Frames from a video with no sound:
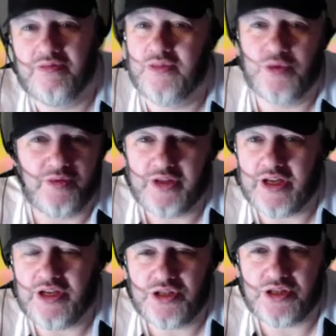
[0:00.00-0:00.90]

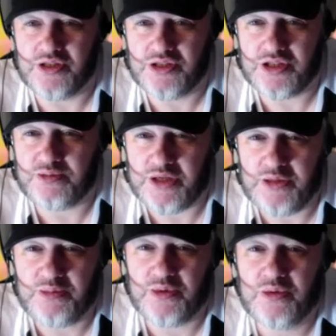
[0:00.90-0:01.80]
qualifications, just
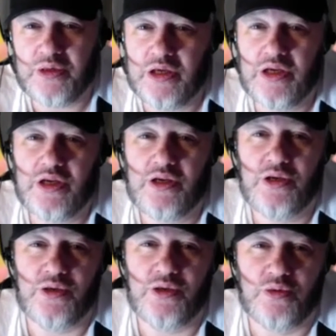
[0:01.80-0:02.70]
people
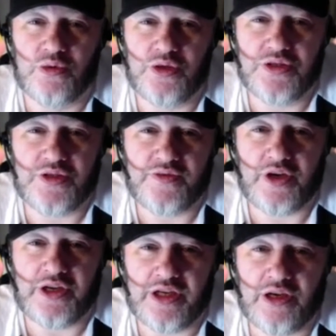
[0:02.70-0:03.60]
who want to
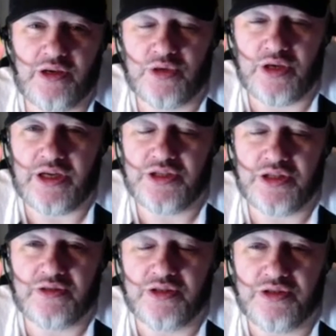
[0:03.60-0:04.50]
find out what
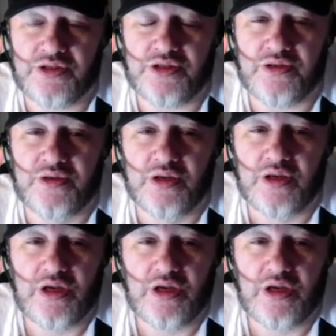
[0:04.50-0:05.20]
Agile can do.